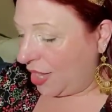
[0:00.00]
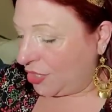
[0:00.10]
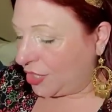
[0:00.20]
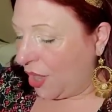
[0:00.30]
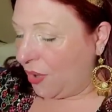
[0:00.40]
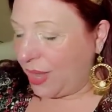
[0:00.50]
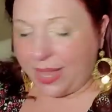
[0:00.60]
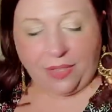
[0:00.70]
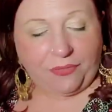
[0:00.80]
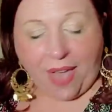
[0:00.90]
So
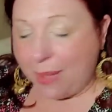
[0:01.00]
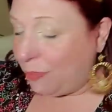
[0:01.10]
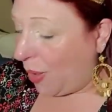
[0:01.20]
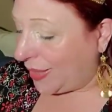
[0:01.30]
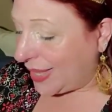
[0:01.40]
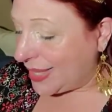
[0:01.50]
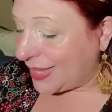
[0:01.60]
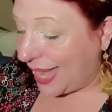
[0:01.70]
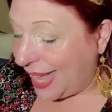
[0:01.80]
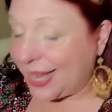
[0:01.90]
if I bought these
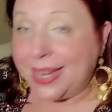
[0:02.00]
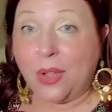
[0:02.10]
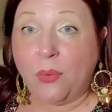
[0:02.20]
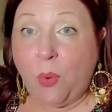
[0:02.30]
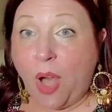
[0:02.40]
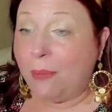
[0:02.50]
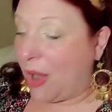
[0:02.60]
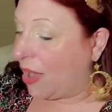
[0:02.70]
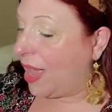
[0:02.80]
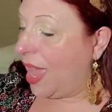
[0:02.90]
in
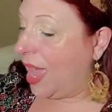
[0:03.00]
Walmart,